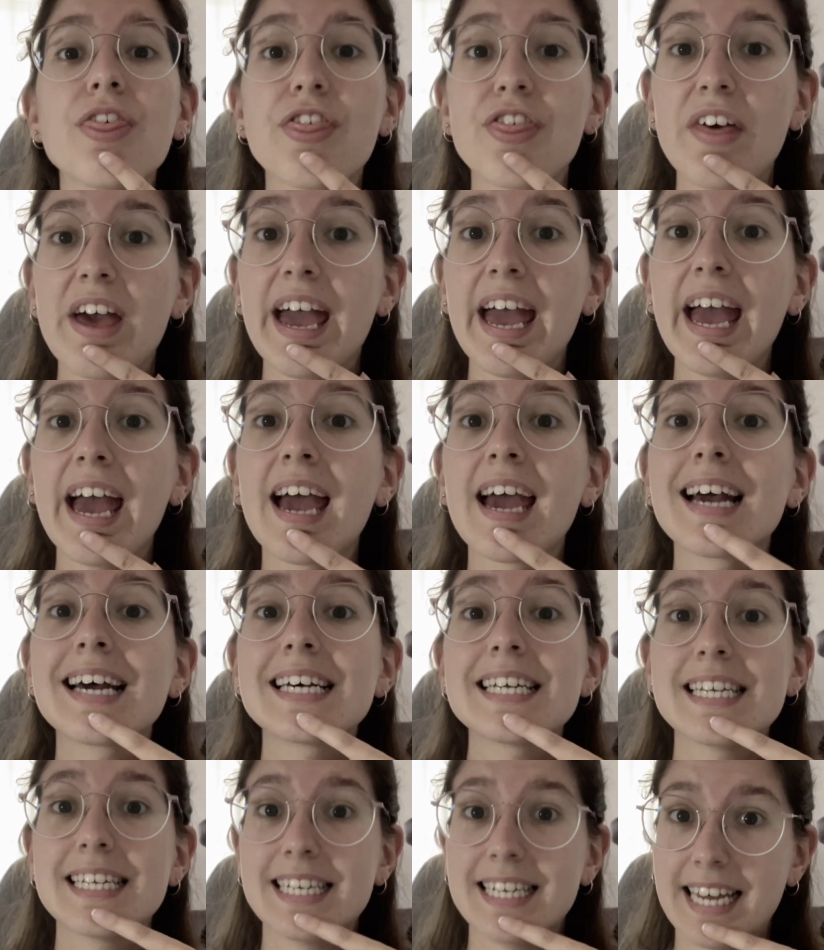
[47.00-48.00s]
C,
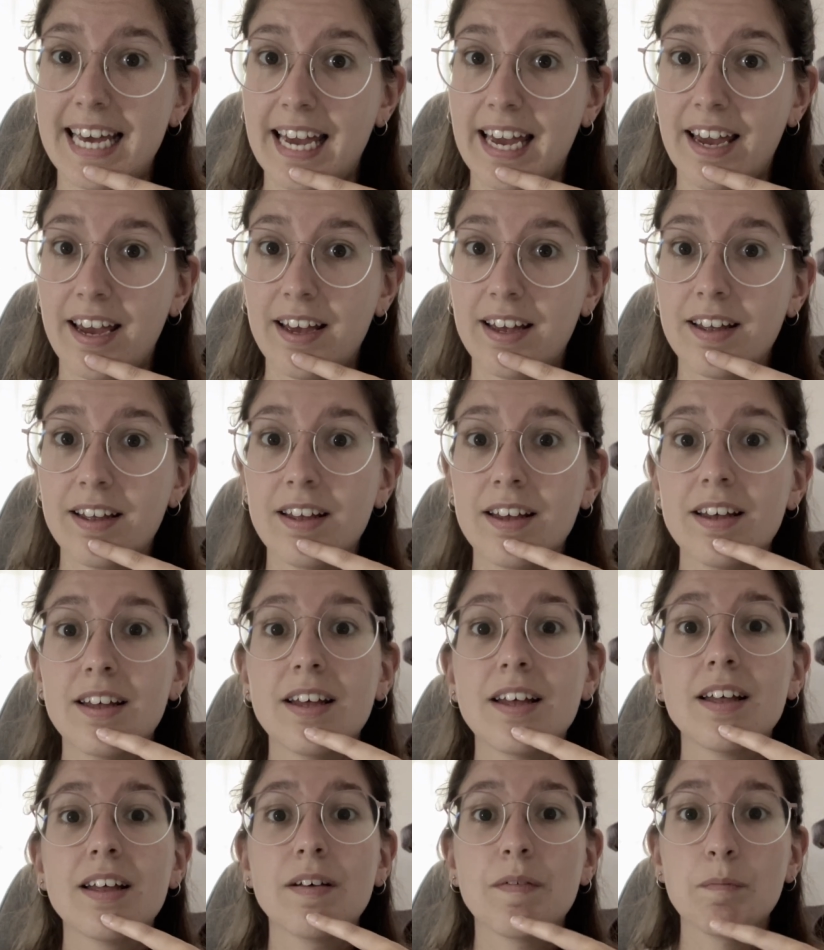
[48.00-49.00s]
C.
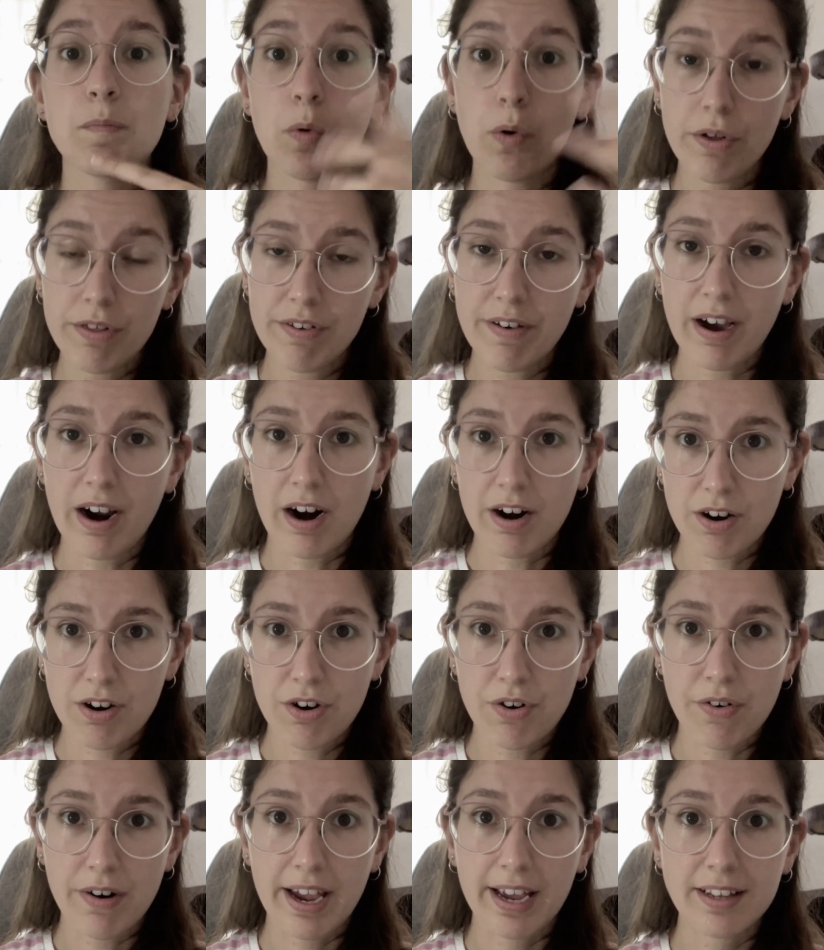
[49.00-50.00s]
Both are
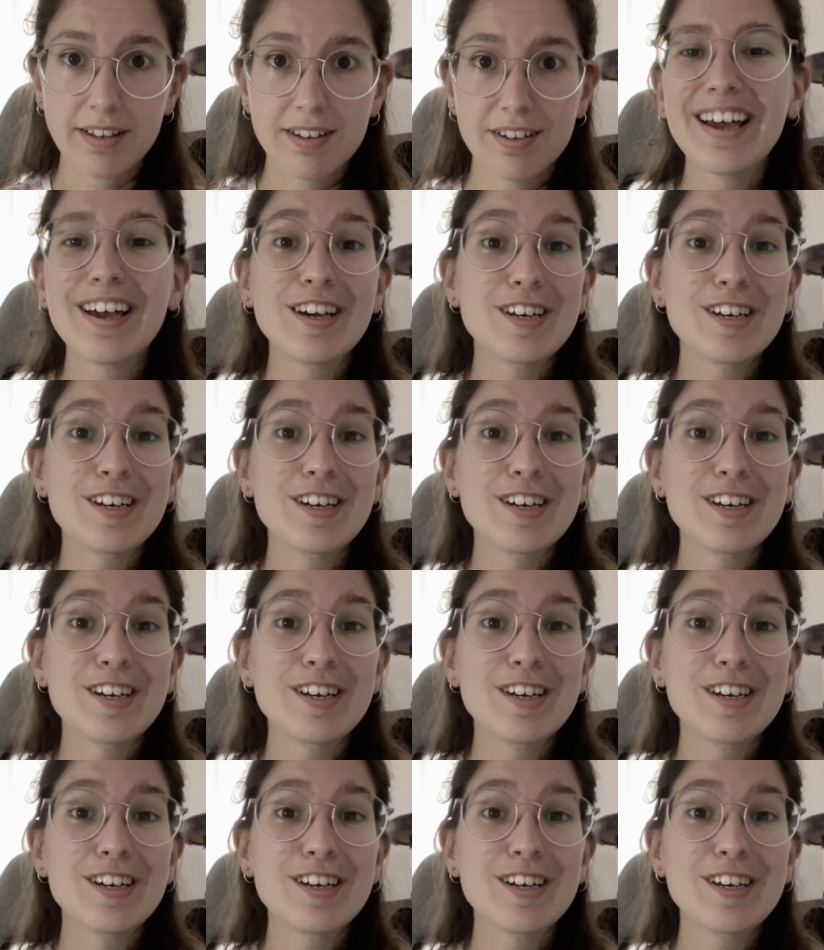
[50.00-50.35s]
correct.